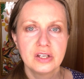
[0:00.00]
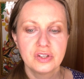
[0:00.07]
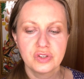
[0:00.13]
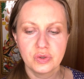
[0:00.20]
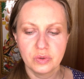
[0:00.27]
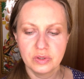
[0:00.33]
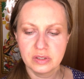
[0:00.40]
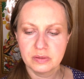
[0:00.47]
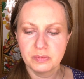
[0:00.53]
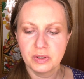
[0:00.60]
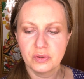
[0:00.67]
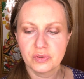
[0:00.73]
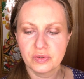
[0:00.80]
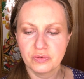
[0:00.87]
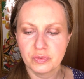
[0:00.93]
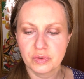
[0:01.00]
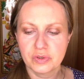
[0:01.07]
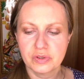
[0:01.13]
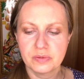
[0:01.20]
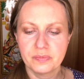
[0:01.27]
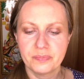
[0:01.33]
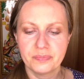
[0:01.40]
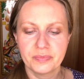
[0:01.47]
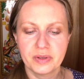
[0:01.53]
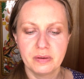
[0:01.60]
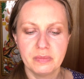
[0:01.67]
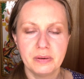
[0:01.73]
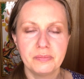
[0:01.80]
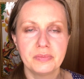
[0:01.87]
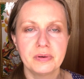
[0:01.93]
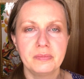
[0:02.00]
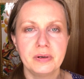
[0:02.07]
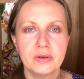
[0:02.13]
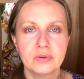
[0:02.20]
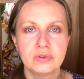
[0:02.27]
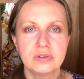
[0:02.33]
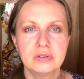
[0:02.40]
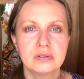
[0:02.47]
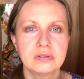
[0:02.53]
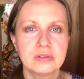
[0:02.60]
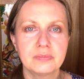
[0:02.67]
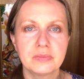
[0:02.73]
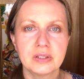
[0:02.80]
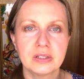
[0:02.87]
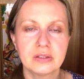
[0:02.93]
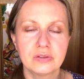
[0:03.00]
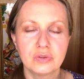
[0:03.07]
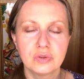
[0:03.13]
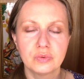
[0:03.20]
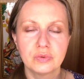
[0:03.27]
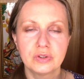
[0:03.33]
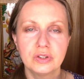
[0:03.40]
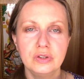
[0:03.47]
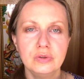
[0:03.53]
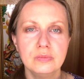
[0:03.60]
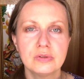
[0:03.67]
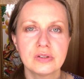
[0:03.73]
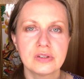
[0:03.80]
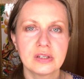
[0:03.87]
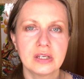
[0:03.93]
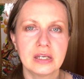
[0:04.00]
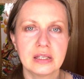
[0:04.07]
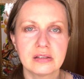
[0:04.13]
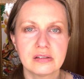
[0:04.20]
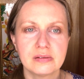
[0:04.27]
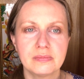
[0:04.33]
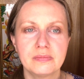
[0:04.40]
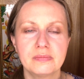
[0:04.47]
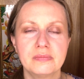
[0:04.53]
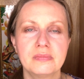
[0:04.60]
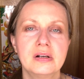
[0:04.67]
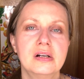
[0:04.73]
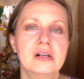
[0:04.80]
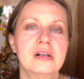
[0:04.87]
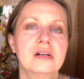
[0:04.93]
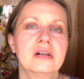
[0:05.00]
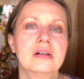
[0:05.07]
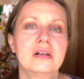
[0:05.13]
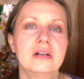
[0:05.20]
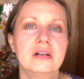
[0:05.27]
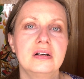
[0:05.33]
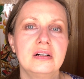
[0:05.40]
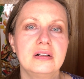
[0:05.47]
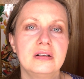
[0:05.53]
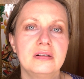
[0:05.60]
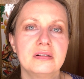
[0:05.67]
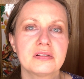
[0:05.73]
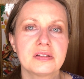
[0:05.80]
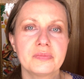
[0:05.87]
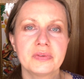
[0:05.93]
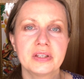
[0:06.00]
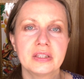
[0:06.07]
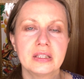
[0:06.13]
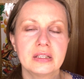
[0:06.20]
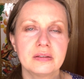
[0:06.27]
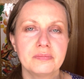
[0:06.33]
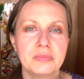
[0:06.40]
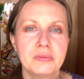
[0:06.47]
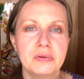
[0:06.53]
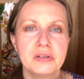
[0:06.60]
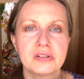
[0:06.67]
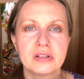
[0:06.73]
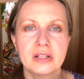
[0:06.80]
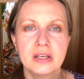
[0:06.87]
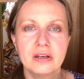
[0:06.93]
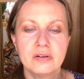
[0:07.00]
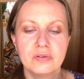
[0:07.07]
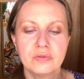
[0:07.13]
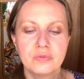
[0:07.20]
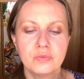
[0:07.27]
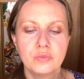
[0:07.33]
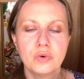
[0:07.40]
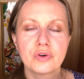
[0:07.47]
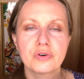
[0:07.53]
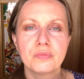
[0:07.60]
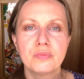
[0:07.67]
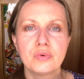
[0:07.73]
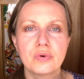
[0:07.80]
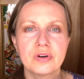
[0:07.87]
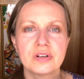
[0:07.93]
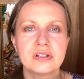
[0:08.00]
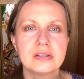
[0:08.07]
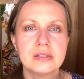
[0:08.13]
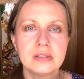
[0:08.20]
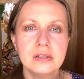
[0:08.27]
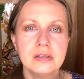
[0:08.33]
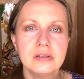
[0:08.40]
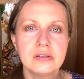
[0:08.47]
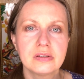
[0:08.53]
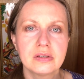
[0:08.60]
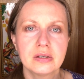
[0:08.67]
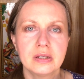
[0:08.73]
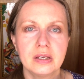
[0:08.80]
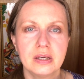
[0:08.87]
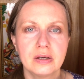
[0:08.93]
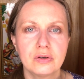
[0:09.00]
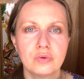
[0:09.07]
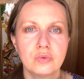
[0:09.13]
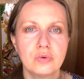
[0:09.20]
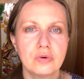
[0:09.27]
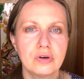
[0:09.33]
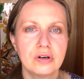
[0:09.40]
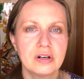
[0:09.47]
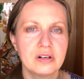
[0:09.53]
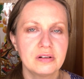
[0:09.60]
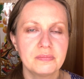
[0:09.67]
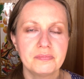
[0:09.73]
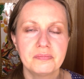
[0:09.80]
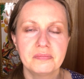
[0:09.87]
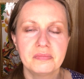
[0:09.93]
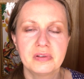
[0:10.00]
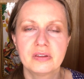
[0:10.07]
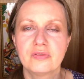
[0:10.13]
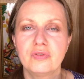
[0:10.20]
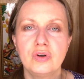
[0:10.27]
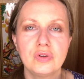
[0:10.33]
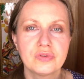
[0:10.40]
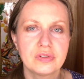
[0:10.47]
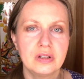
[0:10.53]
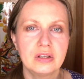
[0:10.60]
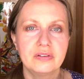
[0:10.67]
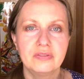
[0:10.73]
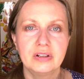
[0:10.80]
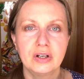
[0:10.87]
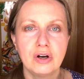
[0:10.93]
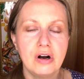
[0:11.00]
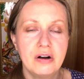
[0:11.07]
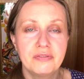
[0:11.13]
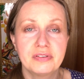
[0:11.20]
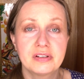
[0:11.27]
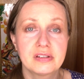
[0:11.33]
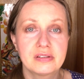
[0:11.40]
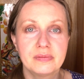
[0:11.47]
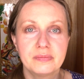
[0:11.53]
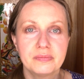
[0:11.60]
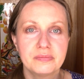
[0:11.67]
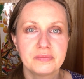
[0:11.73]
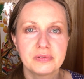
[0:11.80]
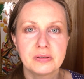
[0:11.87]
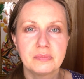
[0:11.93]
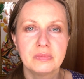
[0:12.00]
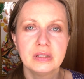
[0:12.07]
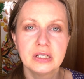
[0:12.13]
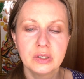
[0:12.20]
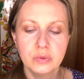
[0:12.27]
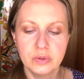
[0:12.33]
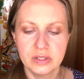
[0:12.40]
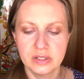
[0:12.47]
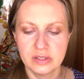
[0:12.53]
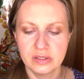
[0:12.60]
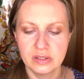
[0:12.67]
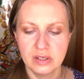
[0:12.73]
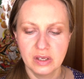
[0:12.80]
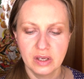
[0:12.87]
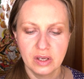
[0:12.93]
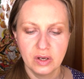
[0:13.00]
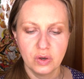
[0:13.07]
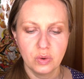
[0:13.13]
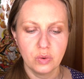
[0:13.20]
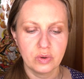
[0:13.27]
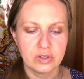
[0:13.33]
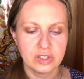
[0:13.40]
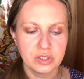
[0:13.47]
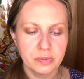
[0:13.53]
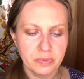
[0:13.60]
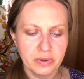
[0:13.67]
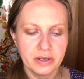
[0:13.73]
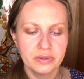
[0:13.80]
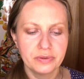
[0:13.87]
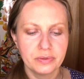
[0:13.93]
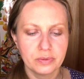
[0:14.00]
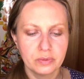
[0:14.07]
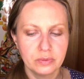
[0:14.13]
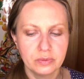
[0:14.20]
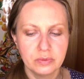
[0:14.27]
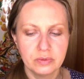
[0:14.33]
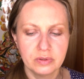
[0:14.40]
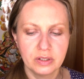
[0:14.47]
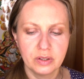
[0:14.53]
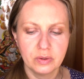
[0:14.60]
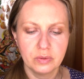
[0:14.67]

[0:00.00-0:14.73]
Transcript: So this may also, of course, come up about something to do with humans, again, something that maybe is a waterborne disease and or involves a lot of coughing some liquids, or is spread through